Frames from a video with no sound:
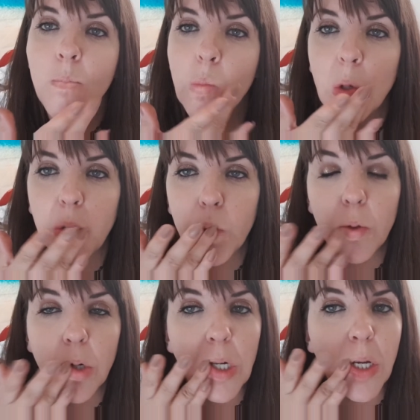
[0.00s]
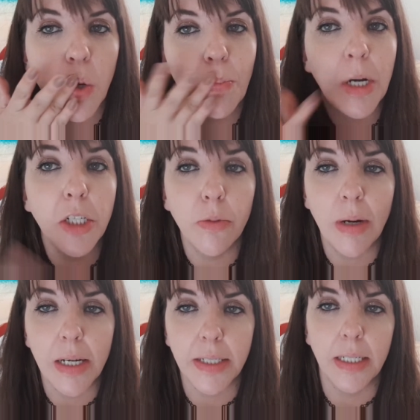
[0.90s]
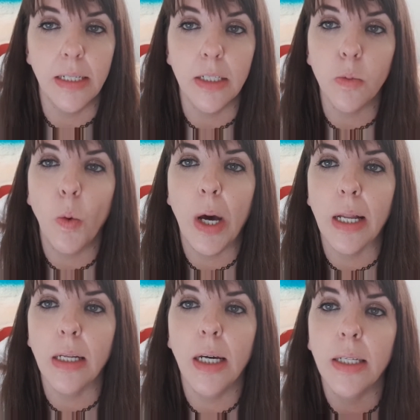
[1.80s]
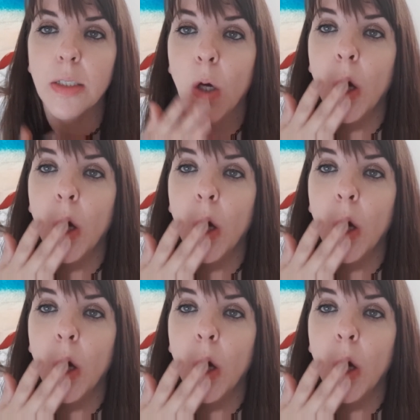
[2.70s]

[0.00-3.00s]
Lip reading: It's really moisturising as well and